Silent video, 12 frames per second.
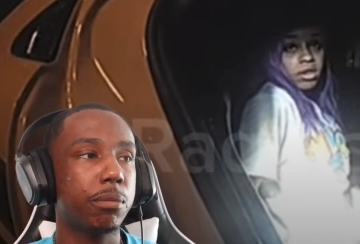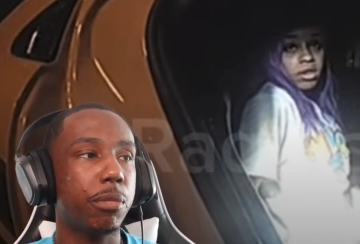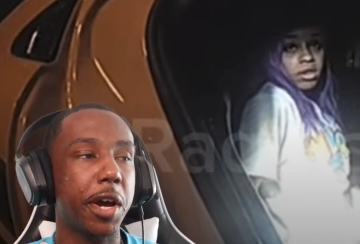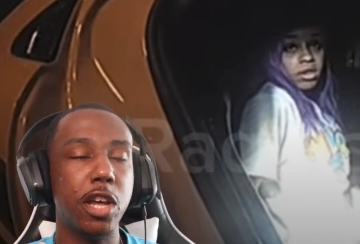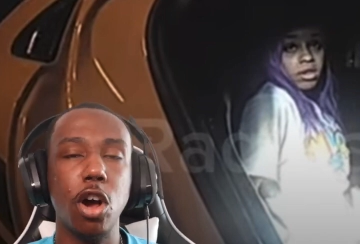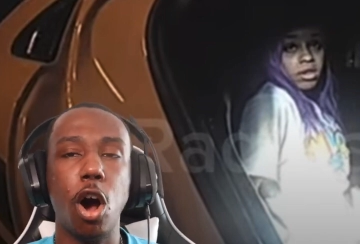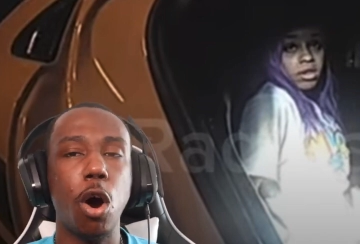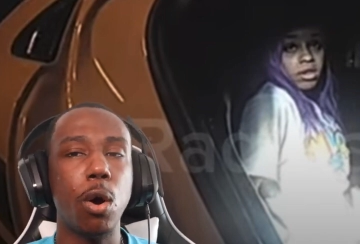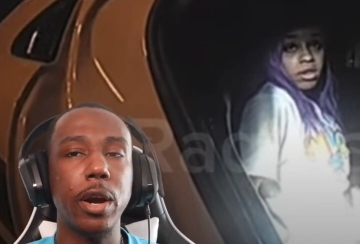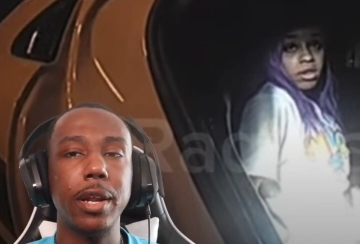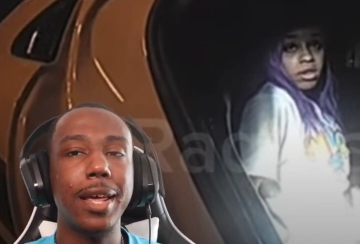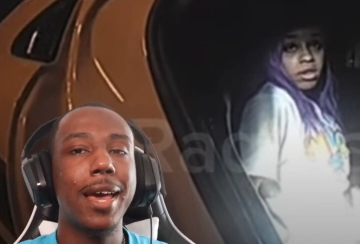Speaker 1: But he
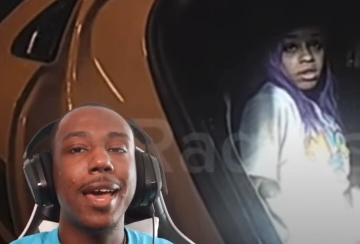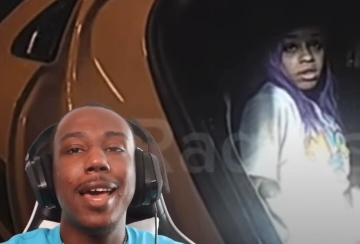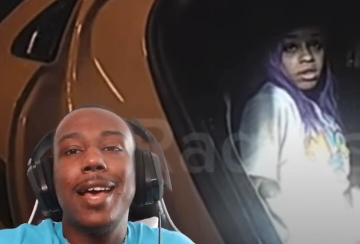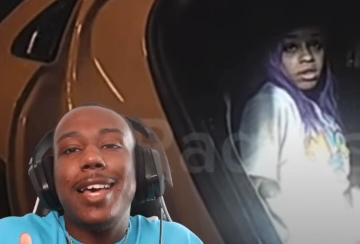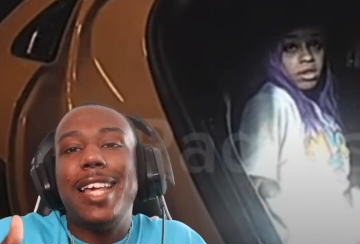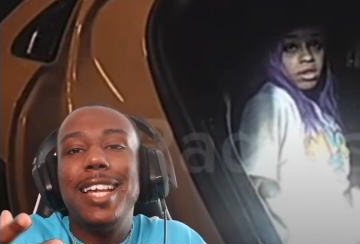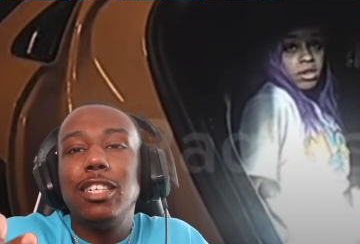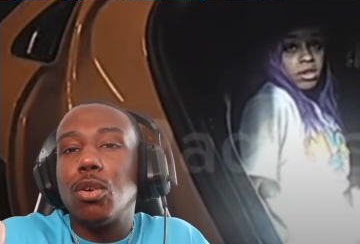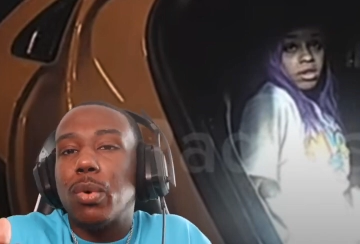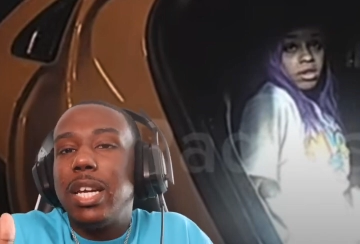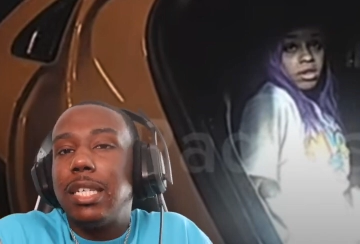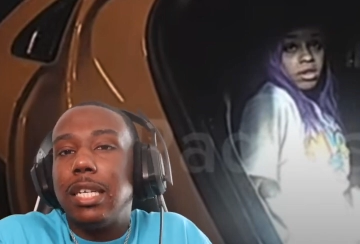already, he's the
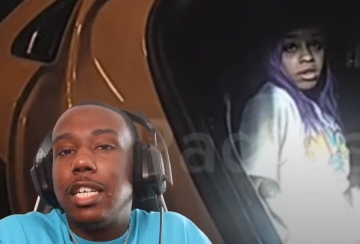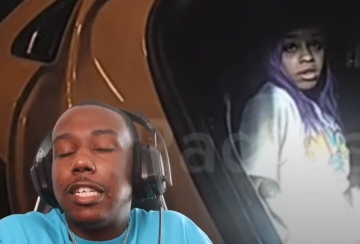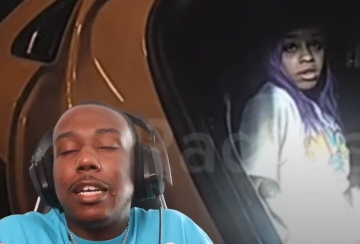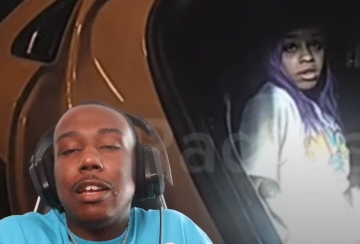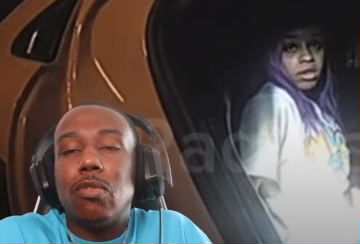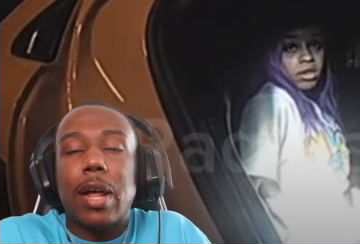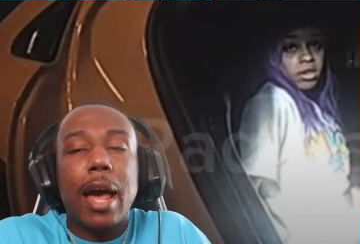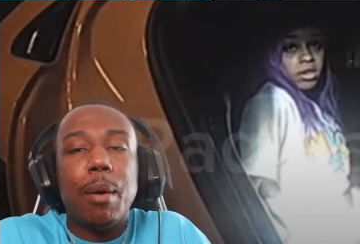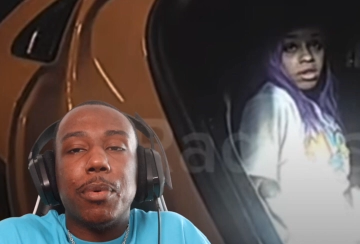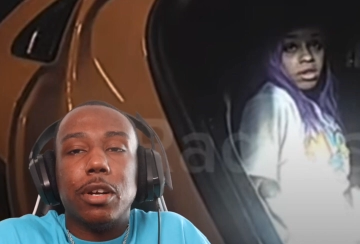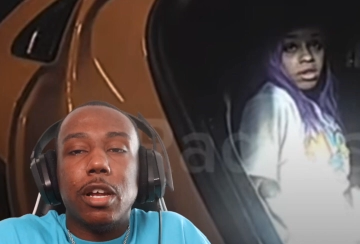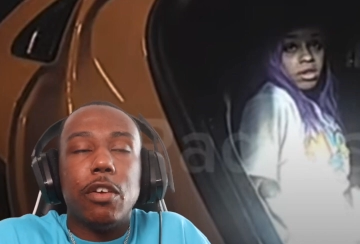reason this shit even
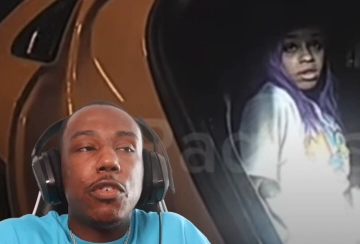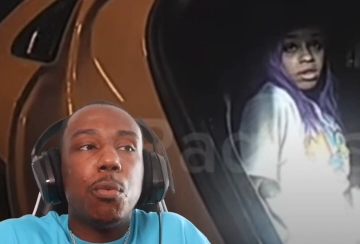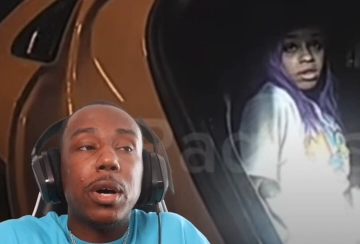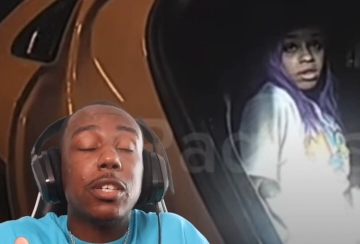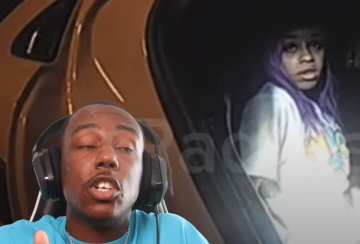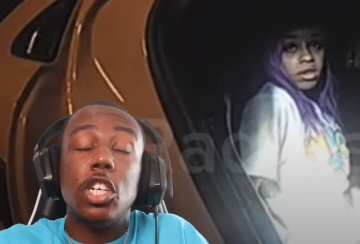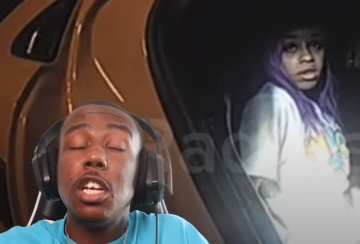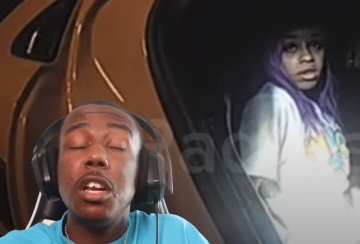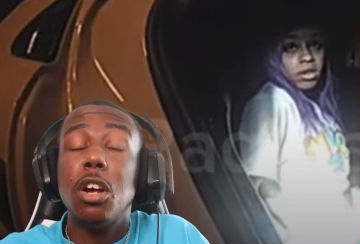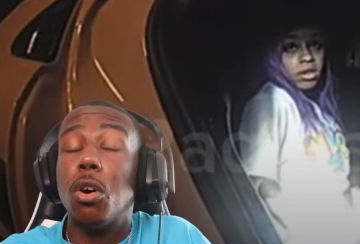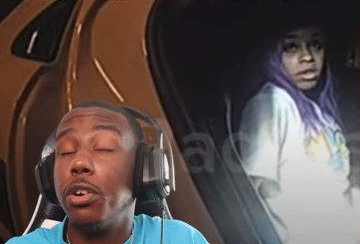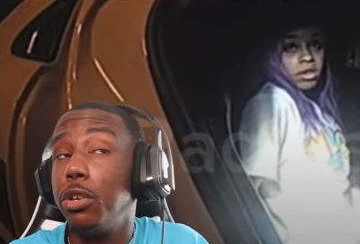happened. If he wasn't
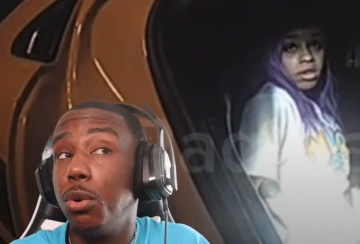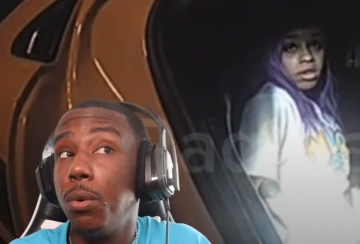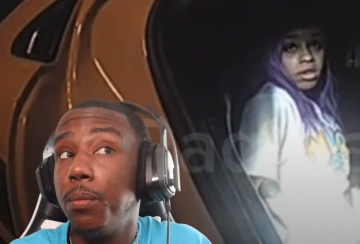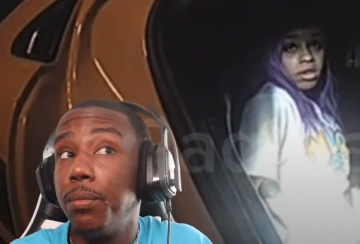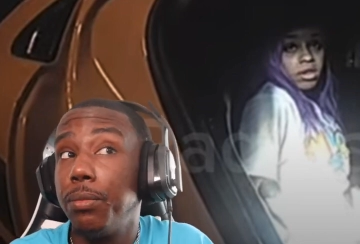cheating on you,